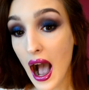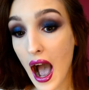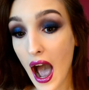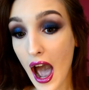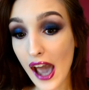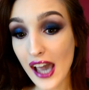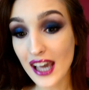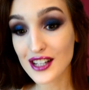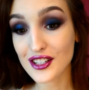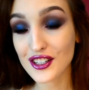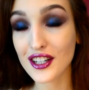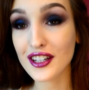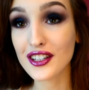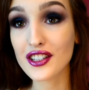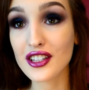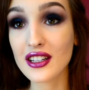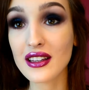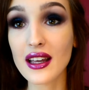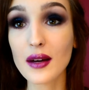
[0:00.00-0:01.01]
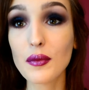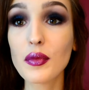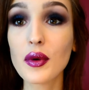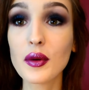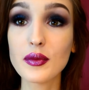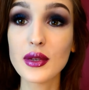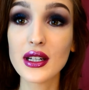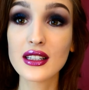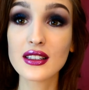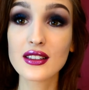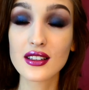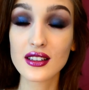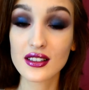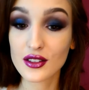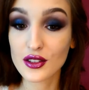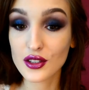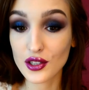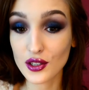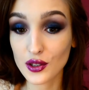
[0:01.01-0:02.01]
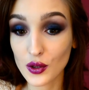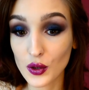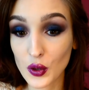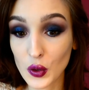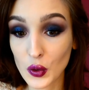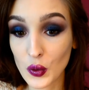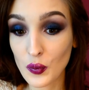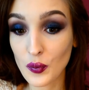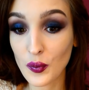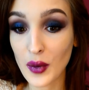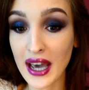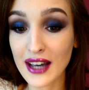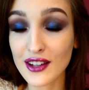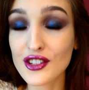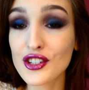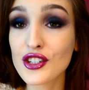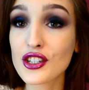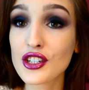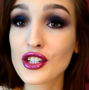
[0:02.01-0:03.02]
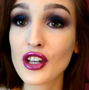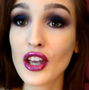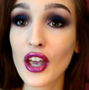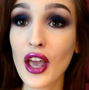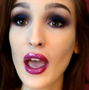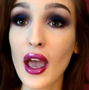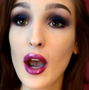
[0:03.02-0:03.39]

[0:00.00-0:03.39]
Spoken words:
I changed it up a bit to match